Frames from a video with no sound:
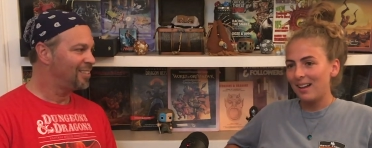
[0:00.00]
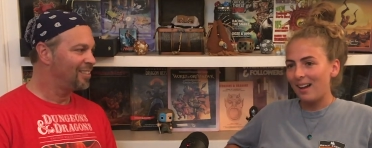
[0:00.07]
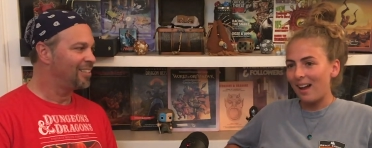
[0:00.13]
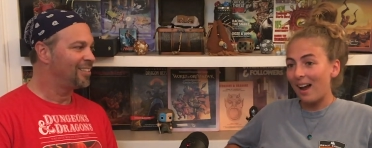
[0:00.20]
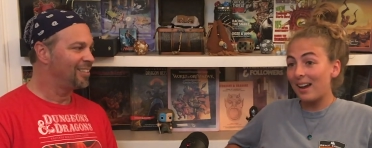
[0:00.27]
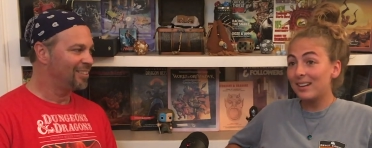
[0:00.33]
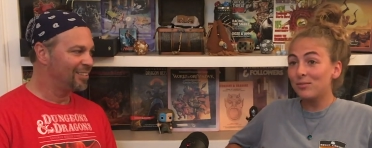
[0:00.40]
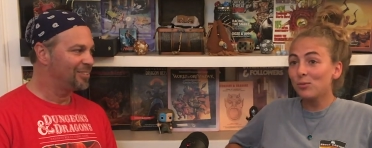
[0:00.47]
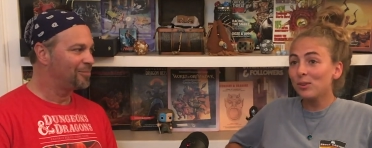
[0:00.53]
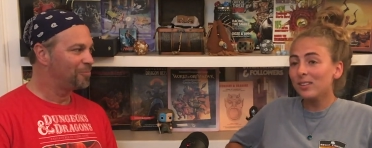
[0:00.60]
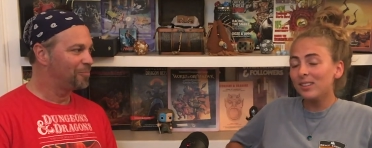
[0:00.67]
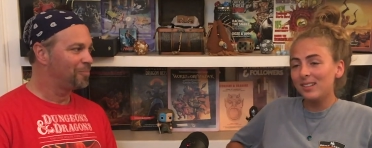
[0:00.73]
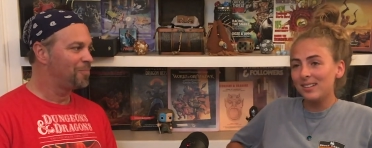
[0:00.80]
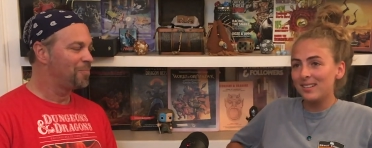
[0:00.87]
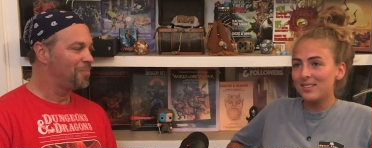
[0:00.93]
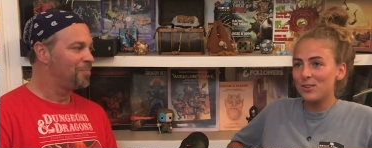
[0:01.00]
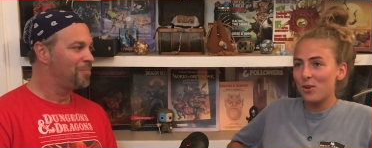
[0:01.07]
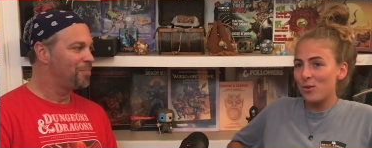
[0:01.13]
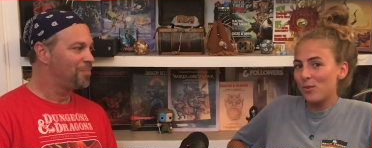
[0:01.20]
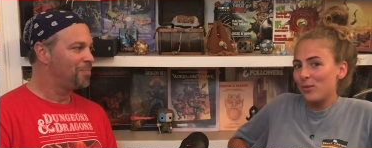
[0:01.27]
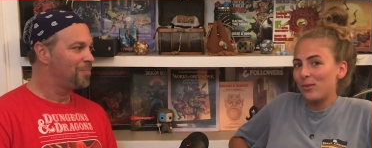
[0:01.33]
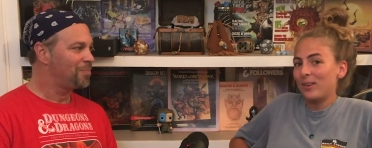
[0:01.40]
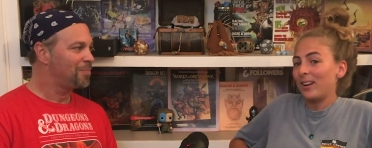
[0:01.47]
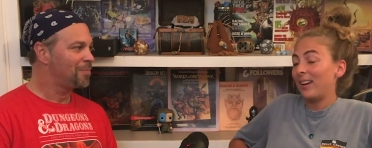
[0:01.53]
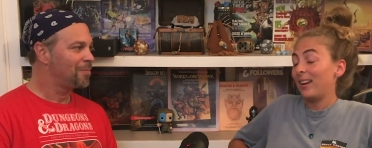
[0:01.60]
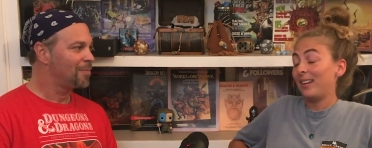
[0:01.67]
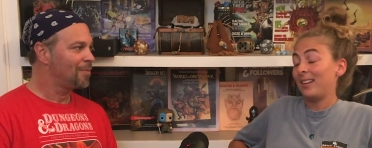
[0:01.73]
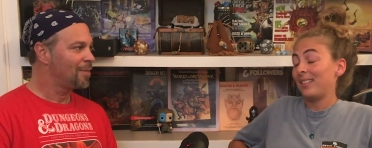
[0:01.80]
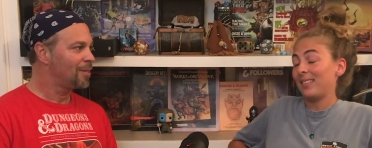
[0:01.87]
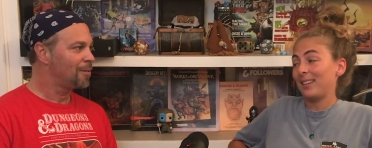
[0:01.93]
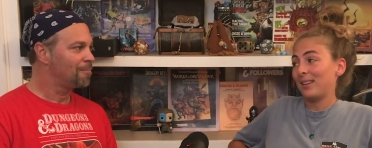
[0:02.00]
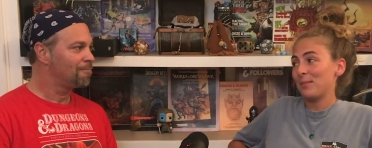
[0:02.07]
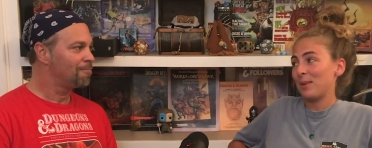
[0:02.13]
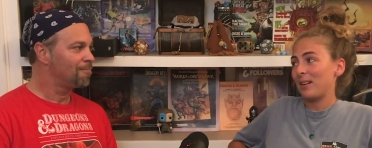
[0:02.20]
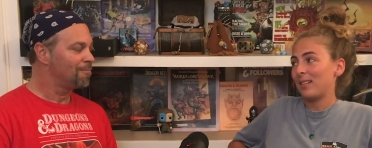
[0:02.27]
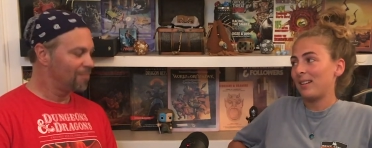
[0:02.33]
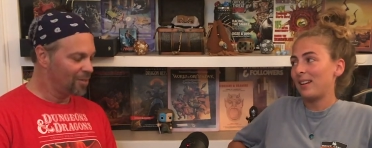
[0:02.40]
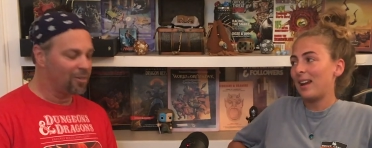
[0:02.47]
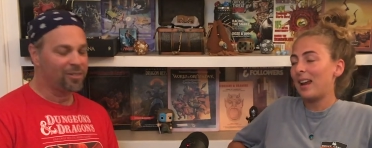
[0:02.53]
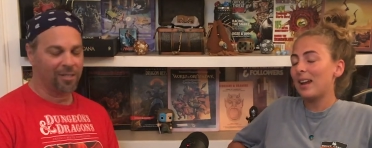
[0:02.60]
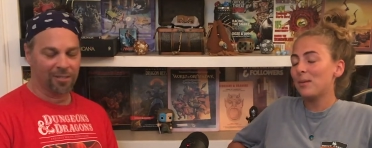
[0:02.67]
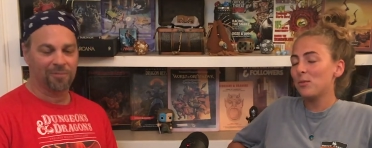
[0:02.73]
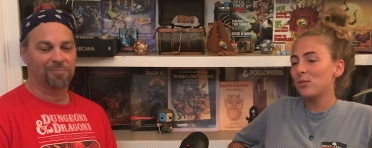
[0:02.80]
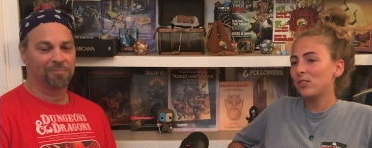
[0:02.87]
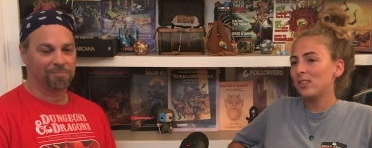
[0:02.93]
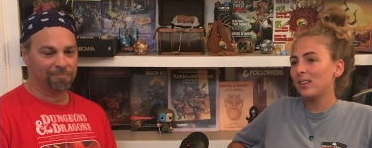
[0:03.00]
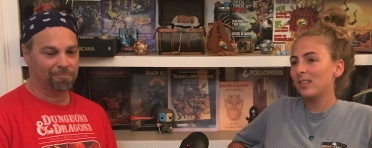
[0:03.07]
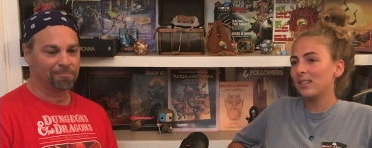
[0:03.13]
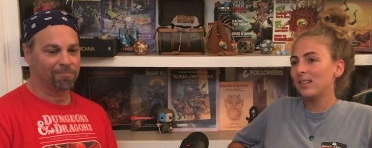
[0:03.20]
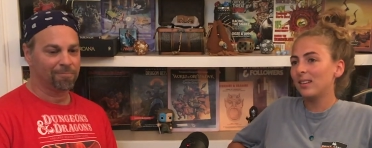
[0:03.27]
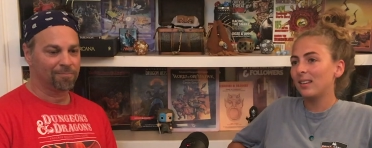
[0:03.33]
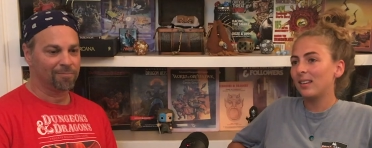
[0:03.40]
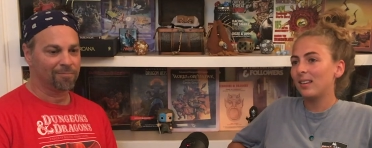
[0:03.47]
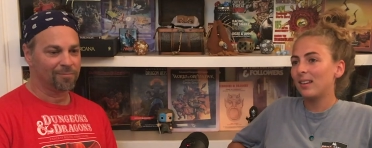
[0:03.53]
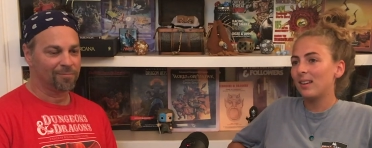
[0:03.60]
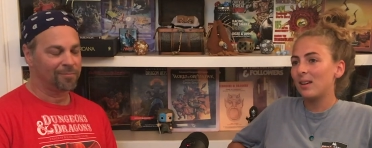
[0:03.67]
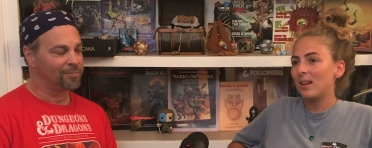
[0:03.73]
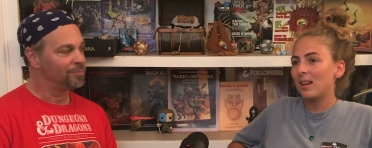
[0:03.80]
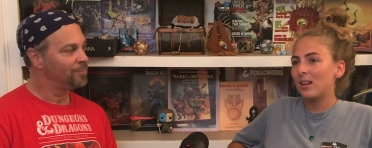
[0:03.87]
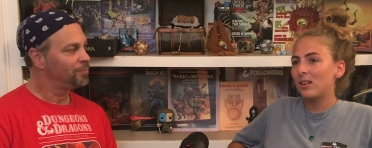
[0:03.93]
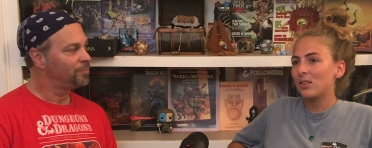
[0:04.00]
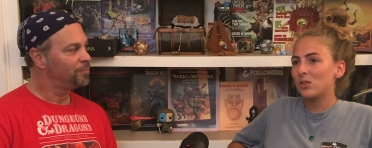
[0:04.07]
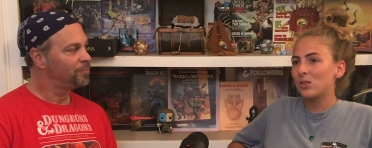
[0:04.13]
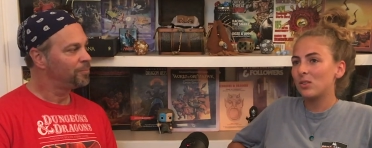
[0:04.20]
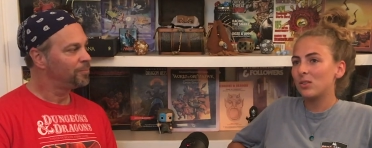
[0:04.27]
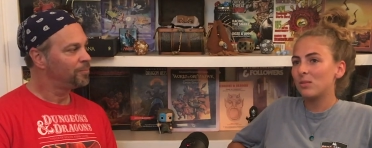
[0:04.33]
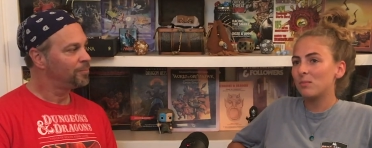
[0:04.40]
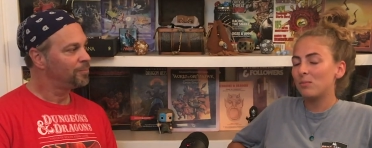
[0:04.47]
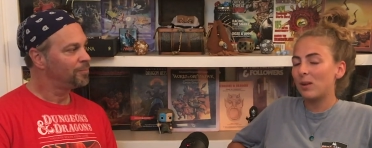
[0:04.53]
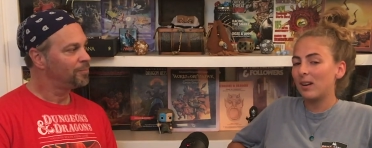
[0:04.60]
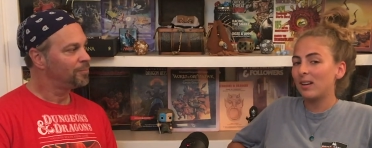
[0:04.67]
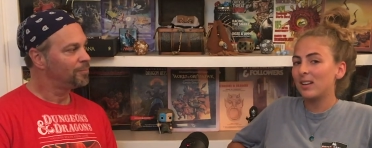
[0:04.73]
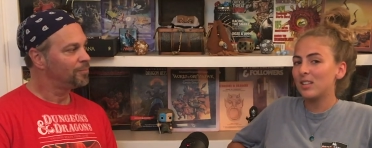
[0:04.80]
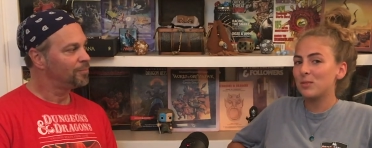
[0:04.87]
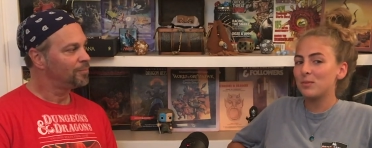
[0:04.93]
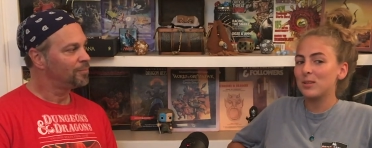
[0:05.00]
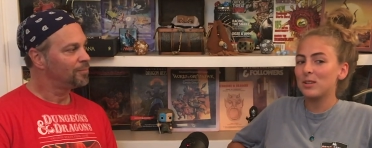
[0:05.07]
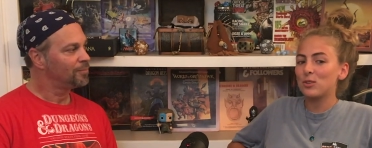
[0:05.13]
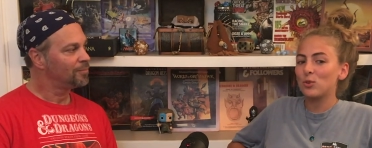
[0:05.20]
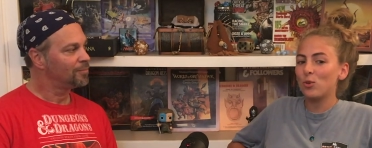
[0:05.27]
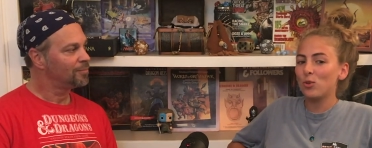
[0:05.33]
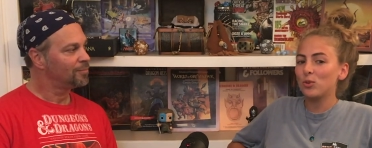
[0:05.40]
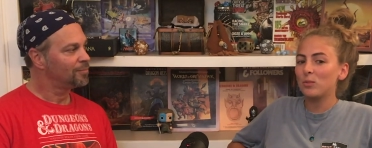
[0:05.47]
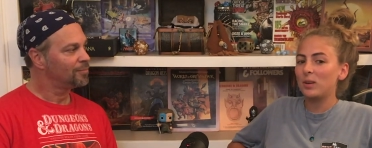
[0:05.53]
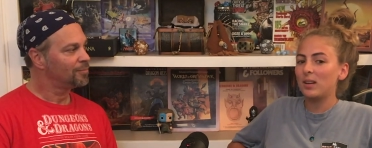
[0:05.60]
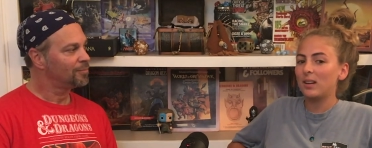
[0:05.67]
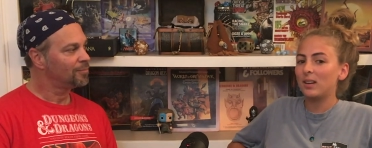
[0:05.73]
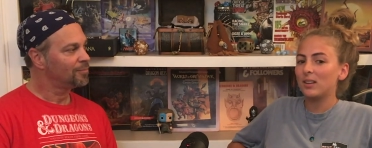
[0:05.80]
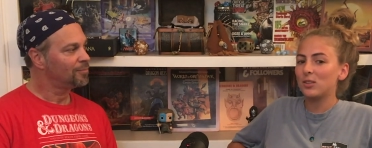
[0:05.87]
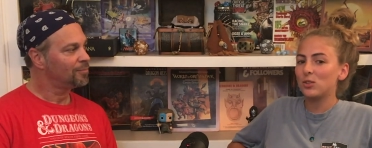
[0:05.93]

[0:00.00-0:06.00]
Speaker 1: I really didn't know anything about it. Okay. Hamilton, mm-hmm. my husband told me a